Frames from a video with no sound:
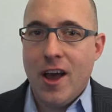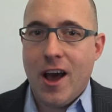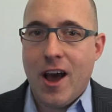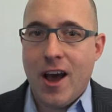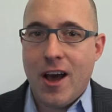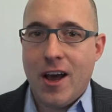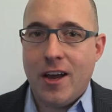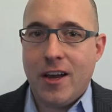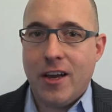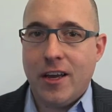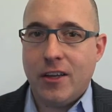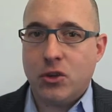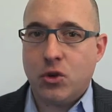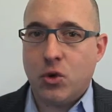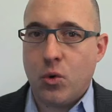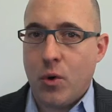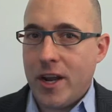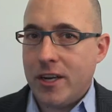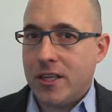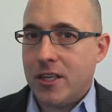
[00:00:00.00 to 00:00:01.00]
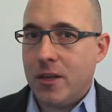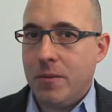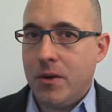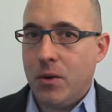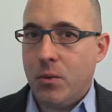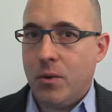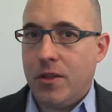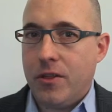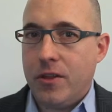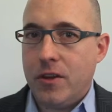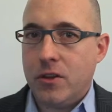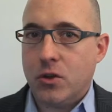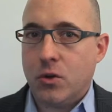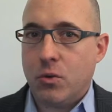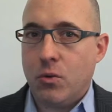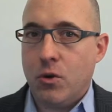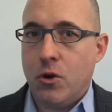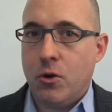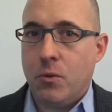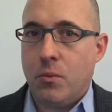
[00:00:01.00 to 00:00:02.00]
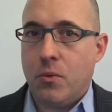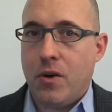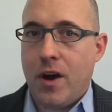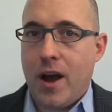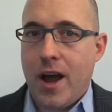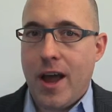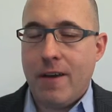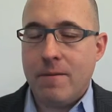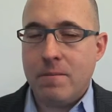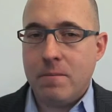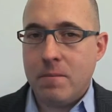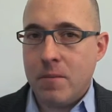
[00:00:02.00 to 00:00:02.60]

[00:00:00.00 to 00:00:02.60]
Uh, it's great to be with this group. I have